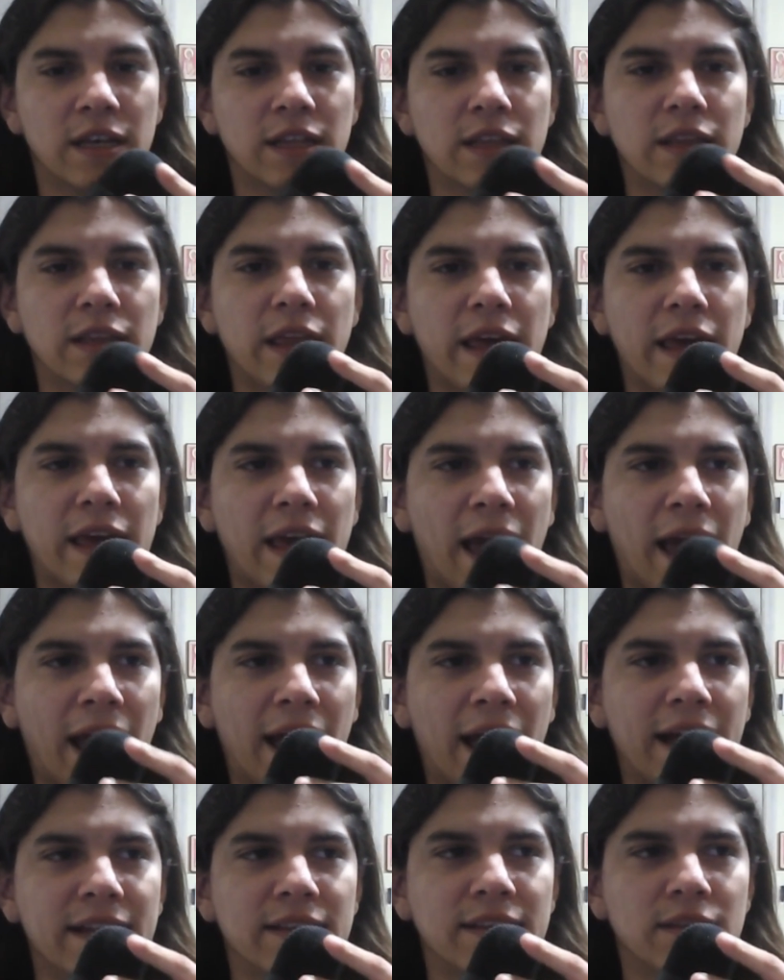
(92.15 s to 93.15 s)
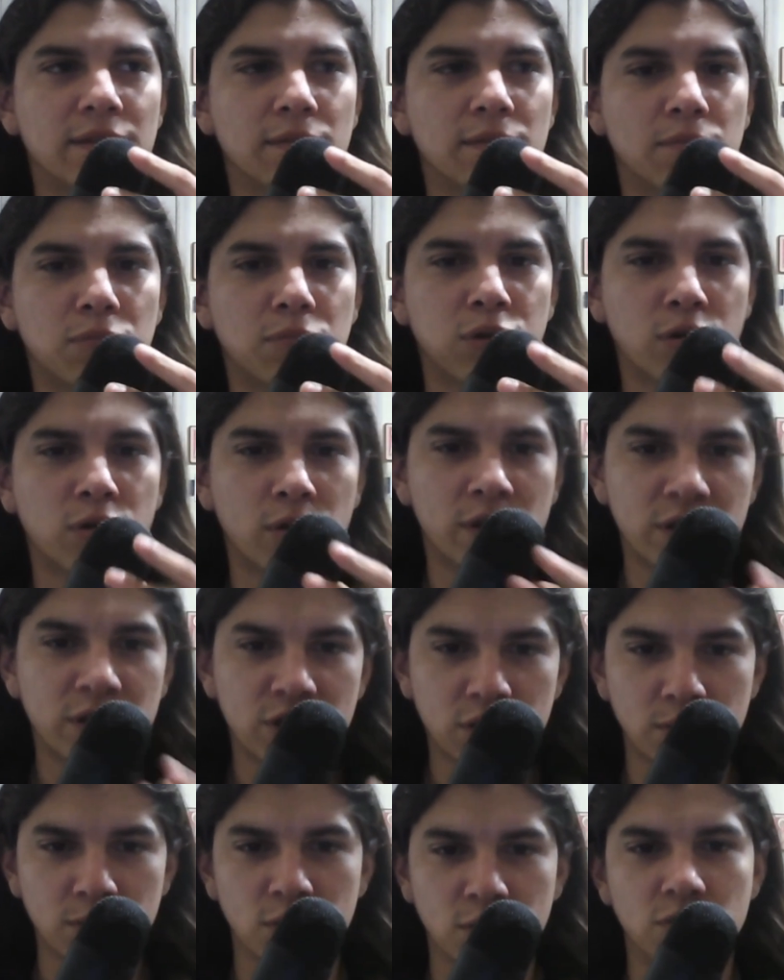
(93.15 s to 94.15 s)
they had
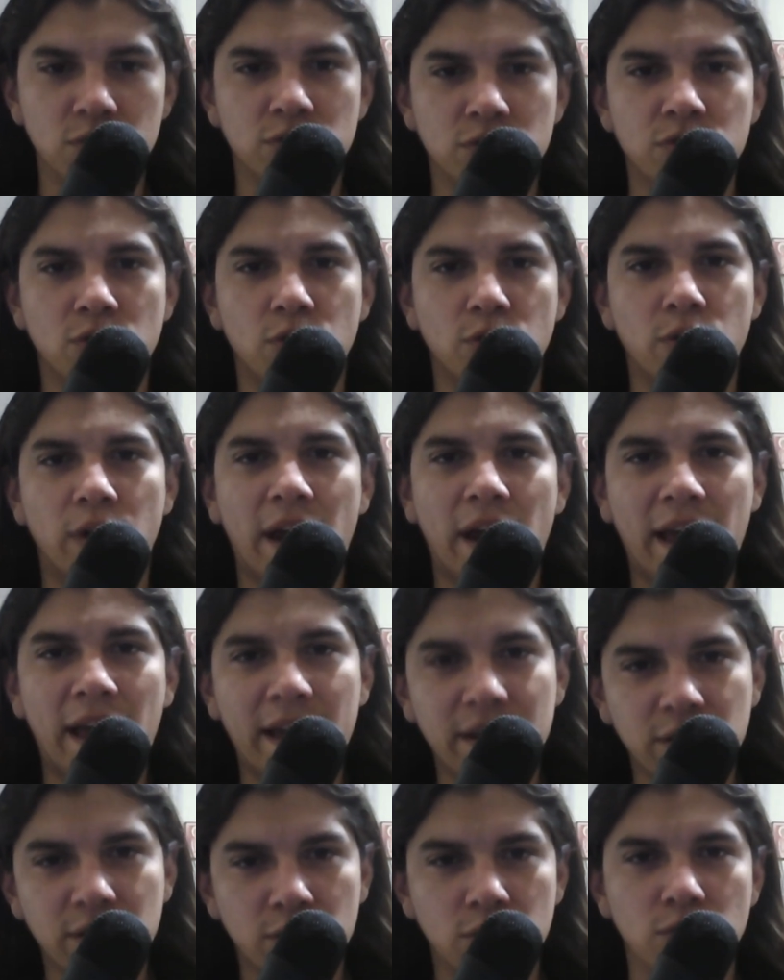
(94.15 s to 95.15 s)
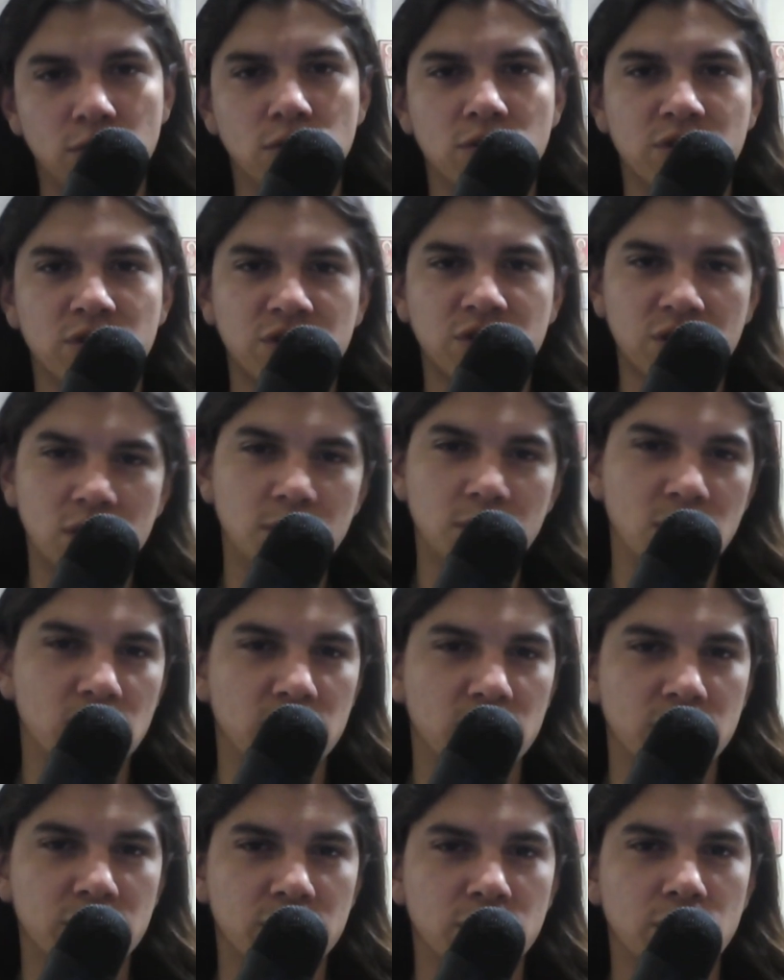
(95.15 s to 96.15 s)
principles or end goals
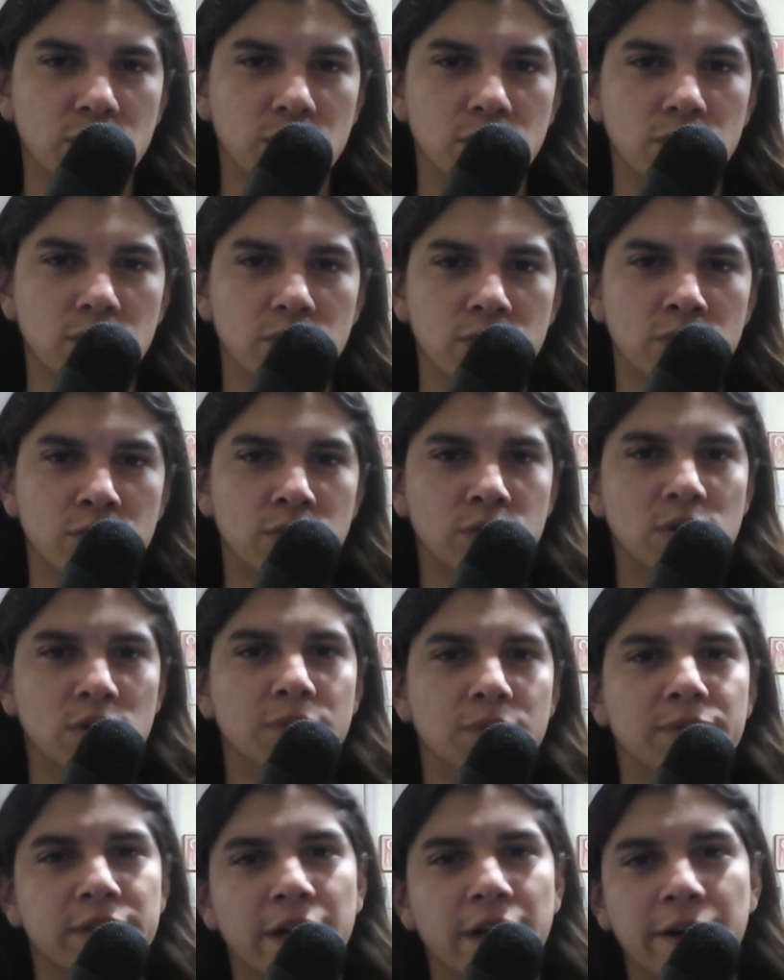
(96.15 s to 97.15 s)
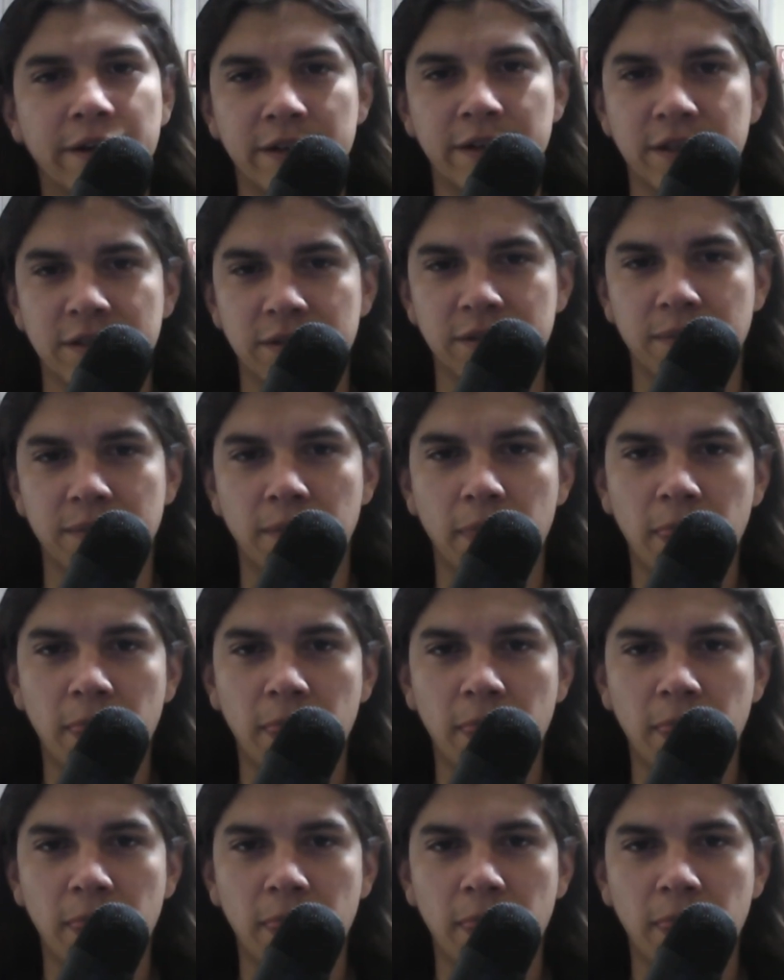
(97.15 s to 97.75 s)
similar to libertarianism.